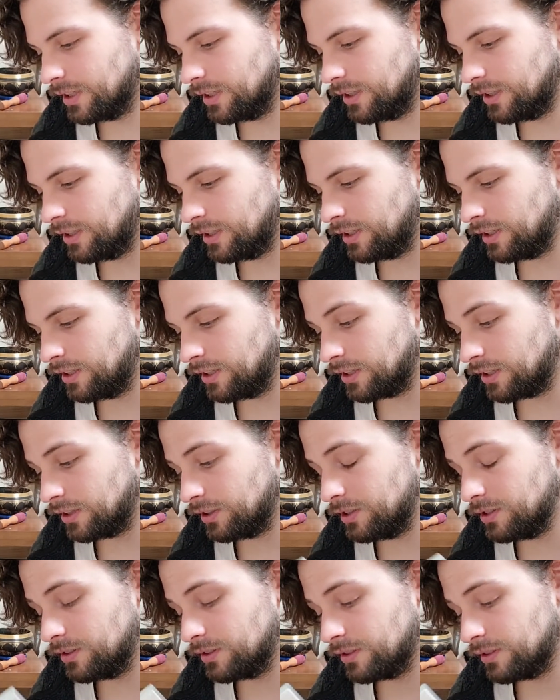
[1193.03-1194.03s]
Or at
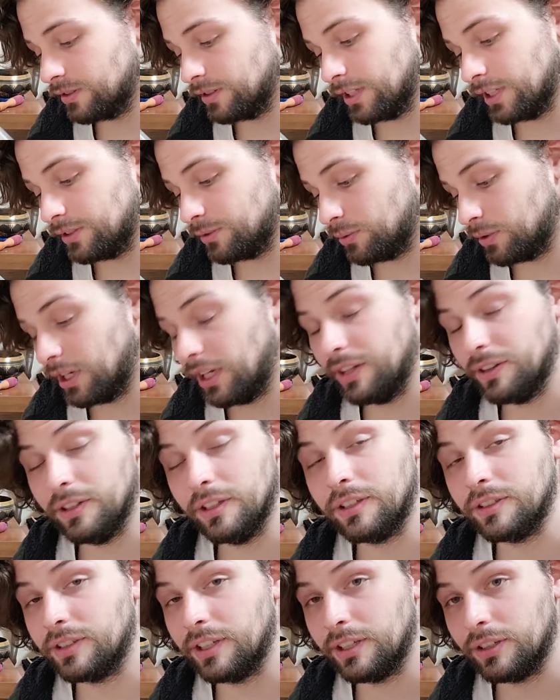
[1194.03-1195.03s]
least that's what I
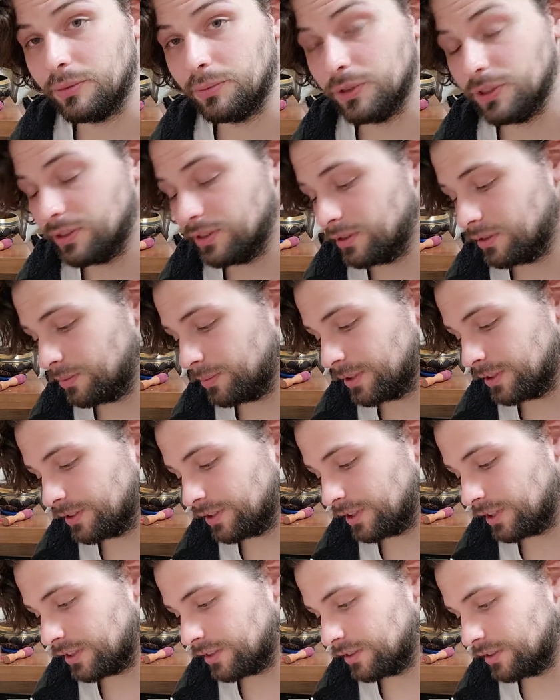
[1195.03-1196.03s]
think sandalwood smells
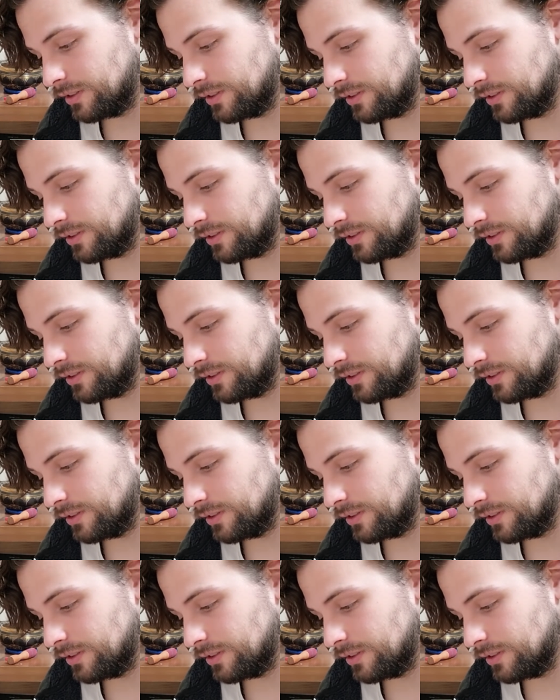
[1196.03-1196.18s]
like.